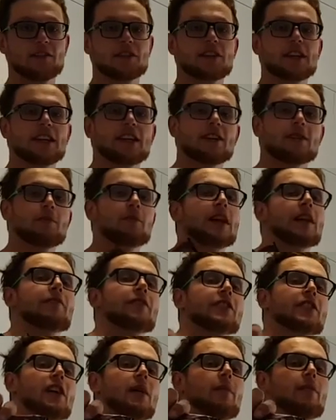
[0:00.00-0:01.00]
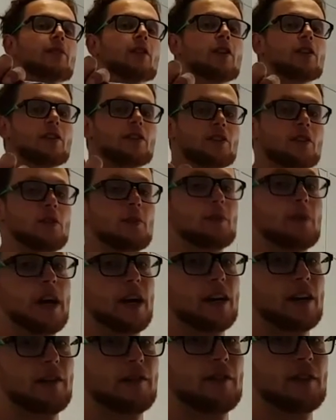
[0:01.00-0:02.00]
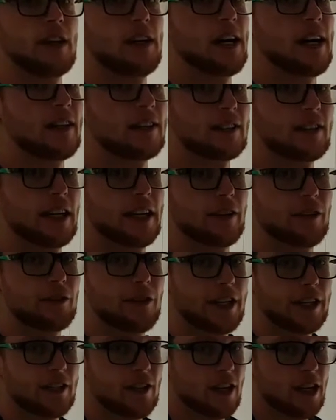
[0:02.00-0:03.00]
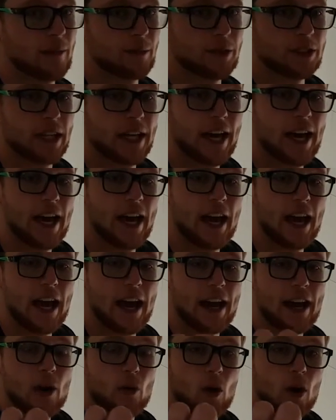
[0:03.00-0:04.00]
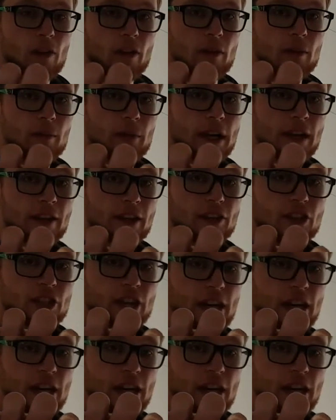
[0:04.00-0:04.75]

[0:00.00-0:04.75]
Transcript: I've seen them every time I've gone to the supermarket for the last like three times, and I want them, and they're